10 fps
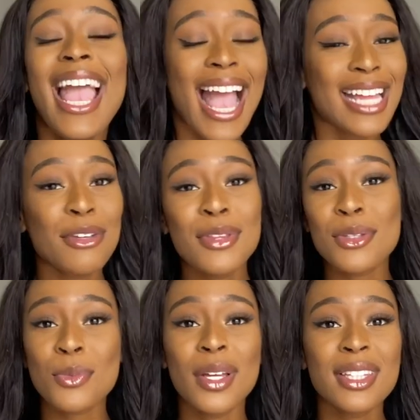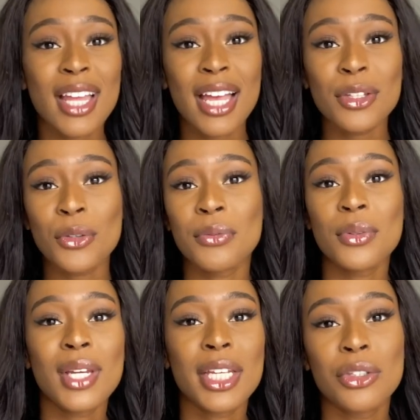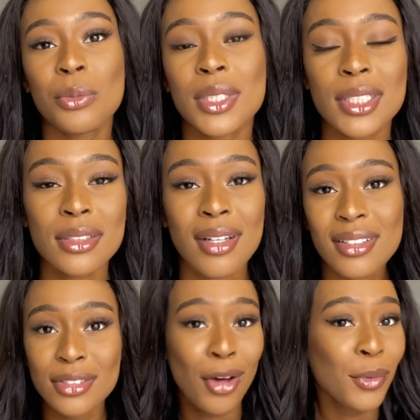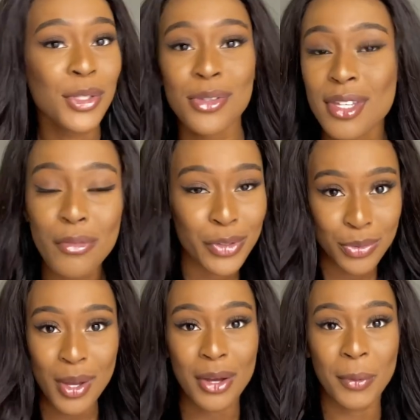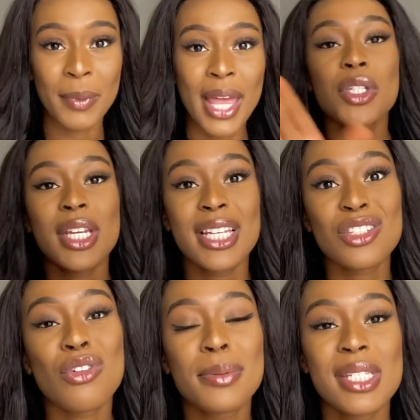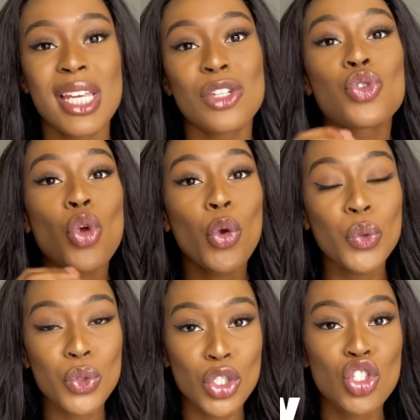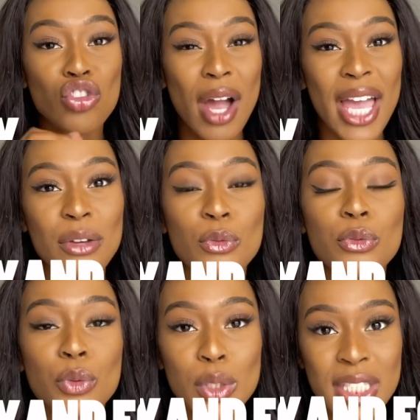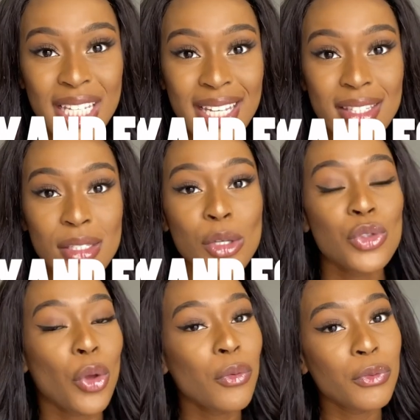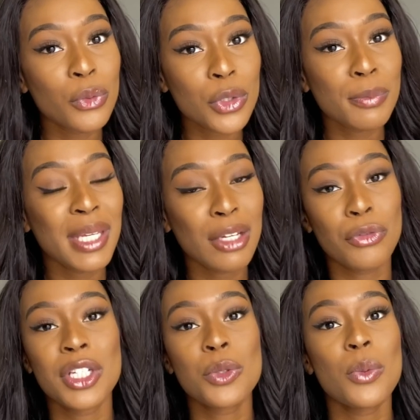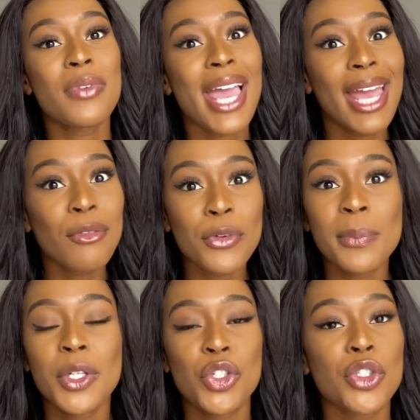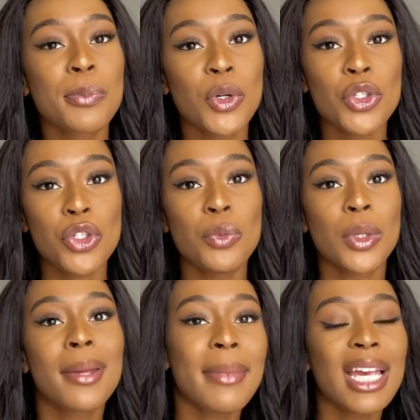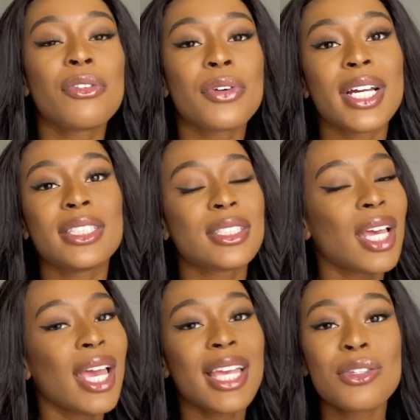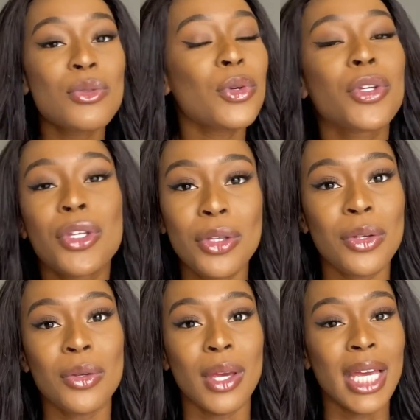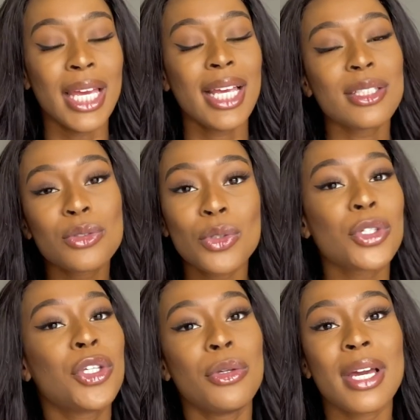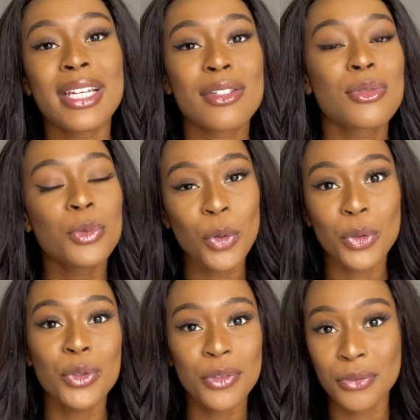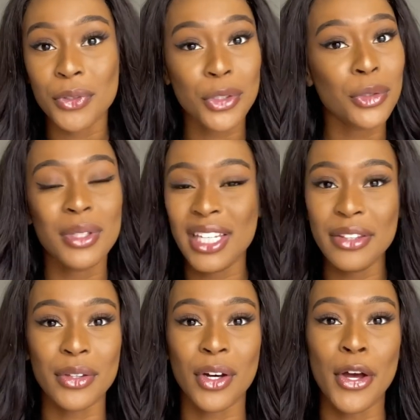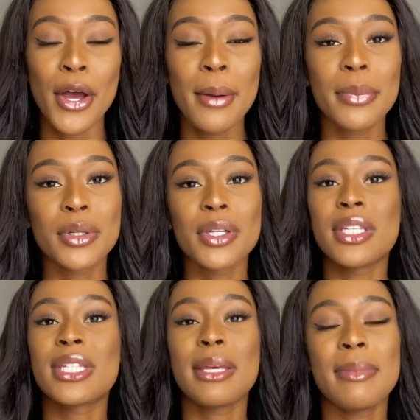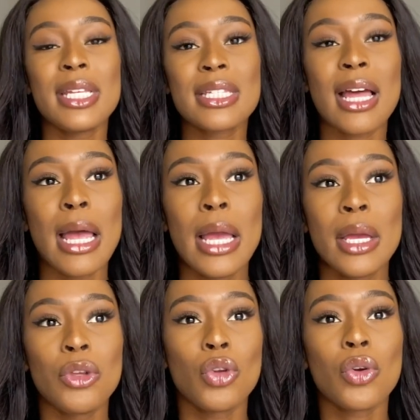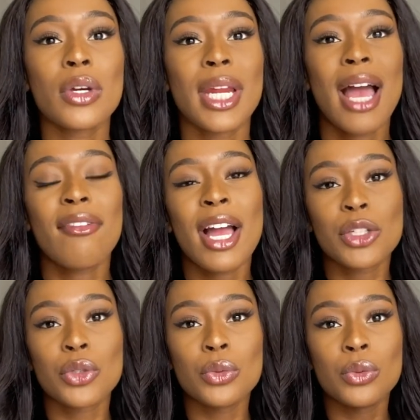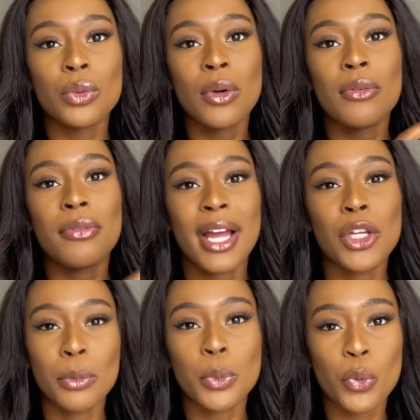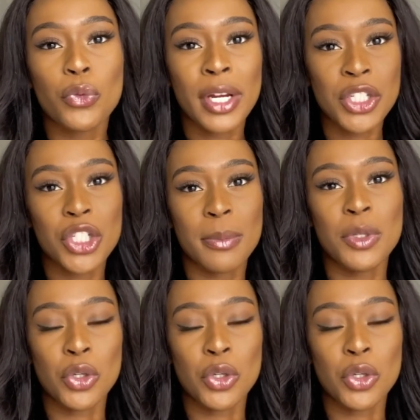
And if there's one that you feel like you want to start one yourself as well. Just gonna interrupt and say, don't try and force it. Don't force being friends with everybody just because you want to make friends. It's not cute. It's not cute and it's not good for you either, because it means that you're not going to have actual valuable friendships.